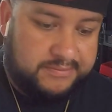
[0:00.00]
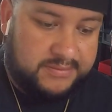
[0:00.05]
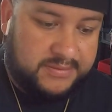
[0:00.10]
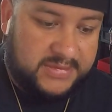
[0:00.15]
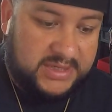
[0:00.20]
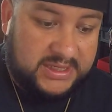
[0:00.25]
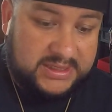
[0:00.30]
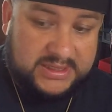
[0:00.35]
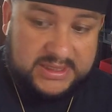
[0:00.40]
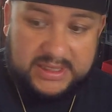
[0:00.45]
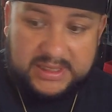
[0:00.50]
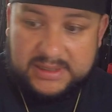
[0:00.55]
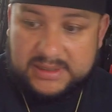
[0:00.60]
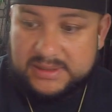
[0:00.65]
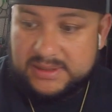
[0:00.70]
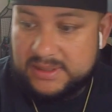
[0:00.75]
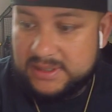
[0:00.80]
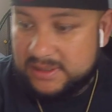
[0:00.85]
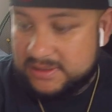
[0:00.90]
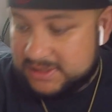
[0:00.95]
That's it.
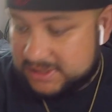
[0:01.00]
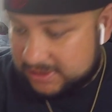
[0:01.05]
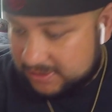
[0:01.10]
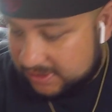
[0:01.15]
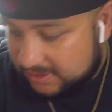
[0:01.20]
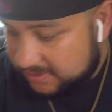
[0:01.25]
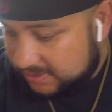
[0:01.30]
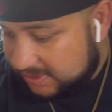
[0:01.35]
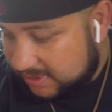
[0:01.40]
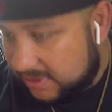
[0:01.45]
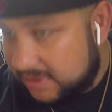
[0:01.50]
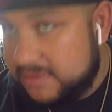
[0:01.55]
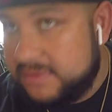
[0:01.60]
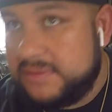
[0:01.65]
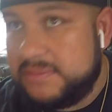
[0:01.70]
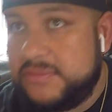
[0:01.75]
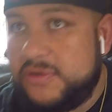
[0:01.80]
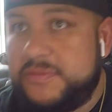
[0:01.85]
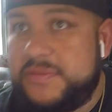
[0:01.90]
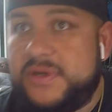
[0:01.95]
You know, I'll show you with the
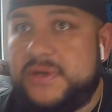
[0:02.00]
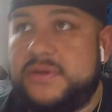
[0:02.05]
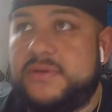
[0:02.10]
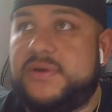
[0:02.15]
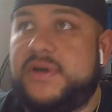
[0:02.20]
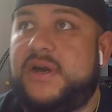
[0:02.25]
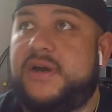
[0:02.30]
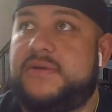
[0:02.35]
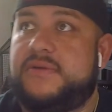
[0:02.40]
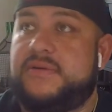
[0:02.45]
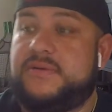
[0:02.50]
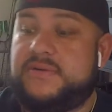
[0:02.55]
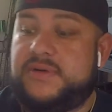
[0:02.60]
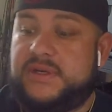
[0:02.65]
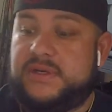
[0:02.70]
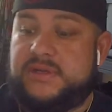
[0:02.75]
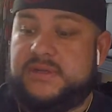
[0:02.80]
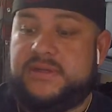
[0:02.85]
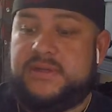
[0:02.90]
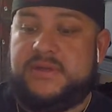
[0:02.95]
movement of the rod real
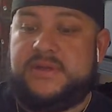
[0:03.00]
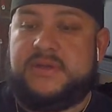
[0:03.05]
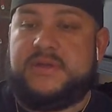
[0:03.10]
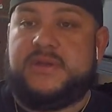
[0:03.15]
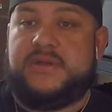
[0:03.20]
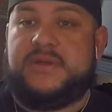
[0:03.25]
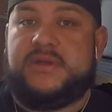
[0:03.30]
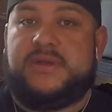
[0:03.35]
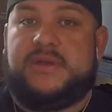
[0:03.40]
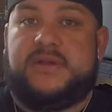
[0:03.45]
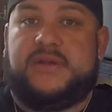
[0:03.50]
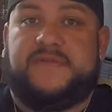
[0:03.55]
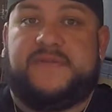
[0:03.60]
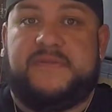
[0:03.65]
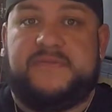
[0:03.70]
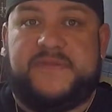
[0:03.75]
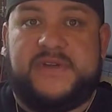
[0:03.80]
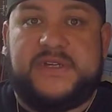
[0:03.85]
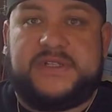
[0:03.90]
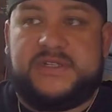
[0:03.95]
quick. You know, if
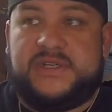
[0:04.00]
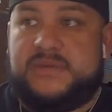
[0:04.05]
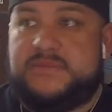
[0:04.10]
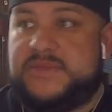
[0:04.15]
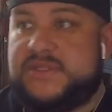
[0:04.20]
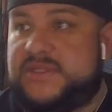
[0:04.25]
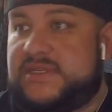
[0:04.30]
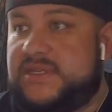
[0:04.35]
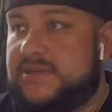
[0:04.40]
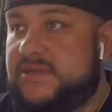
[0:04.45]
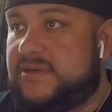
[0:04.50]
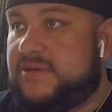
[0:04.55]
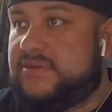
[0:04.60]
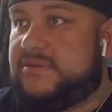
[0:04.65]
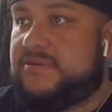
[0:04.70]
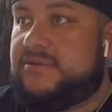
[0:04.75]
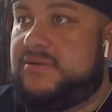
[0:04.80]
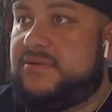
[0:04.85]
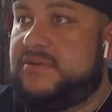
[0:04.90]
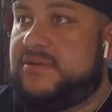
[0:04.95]
I'm fishing, I'm just sitting there
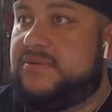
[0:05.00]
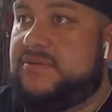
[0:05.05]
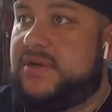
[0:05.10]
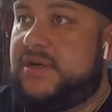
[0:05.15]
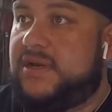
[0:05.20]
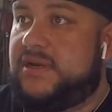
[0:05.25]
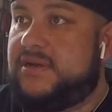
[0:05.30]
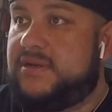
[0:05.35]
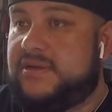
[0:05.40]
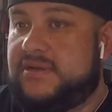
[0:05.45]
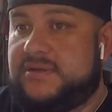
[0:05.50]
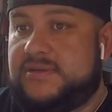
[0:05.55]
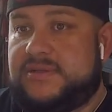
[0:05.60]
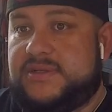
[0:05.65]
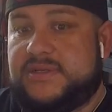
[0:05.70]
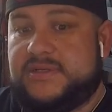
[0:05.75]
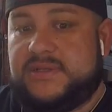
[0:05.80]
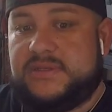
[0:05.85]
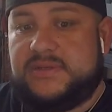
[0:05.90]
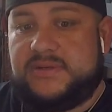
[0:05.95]
holding the rod and
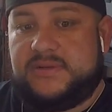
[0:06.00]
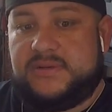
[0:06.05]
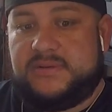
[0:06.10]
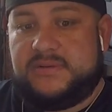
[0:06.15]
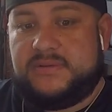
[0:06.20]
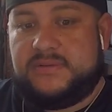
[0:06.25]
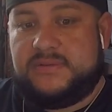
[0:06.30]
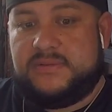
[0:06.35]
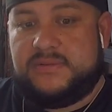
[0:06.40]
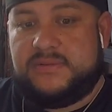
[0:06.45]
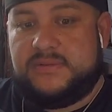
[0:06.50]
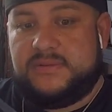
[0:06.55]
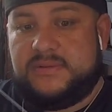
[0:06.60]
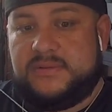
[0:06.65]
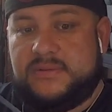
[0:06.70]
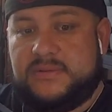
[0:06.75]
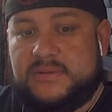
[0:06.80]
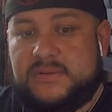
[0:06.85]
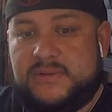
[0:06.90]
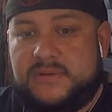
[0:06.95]
just a little,
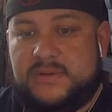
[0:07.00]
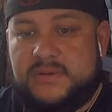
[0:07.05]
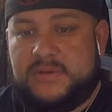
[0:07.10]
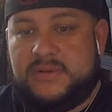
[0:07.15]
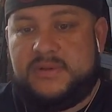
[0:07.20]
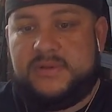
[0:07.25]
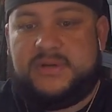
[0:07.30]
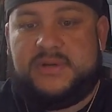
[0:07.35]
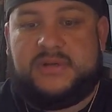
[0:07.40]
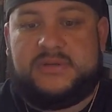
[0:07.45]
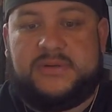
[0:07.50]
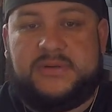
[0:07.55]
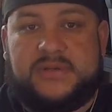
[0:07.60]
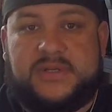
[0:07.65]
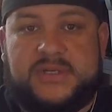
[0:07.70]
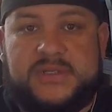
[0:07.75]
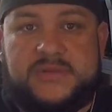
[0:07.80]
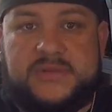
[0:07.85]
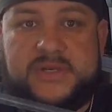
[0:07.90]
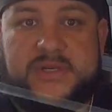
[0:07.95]
I'll do it
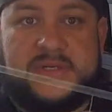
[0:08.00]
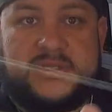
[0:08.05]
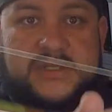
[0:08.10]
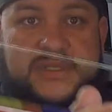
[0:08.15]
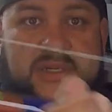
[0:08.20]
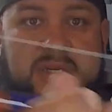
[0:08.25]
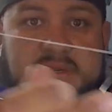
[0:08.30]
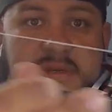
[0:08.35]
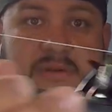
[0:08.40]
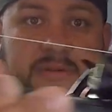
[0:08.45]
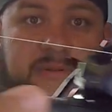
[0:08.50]
this way so you can see it.